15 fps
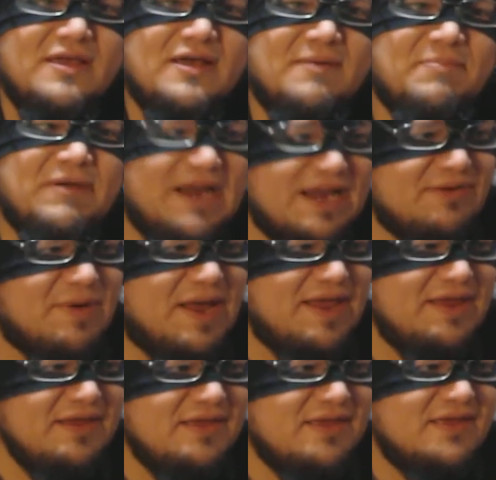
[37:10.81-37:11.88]
But
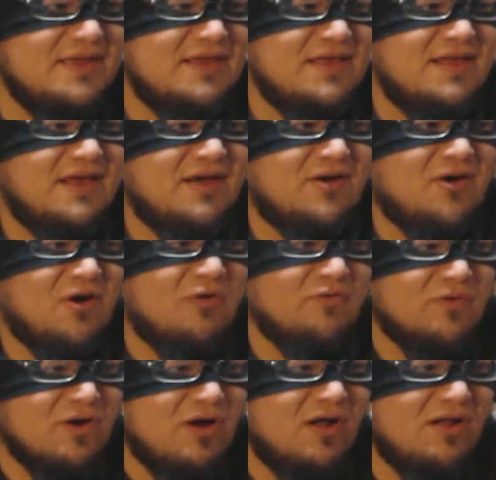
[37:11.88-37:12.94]
anyway,
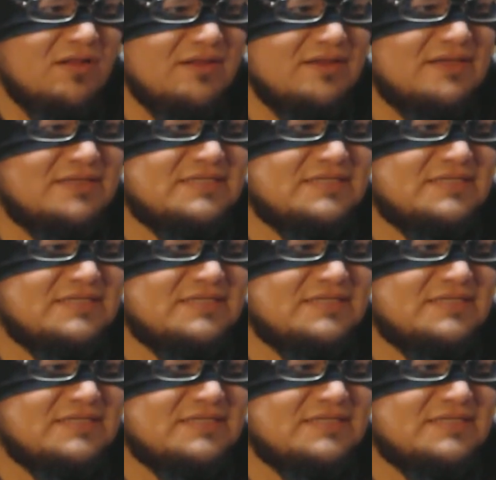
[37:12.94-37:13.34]
overall,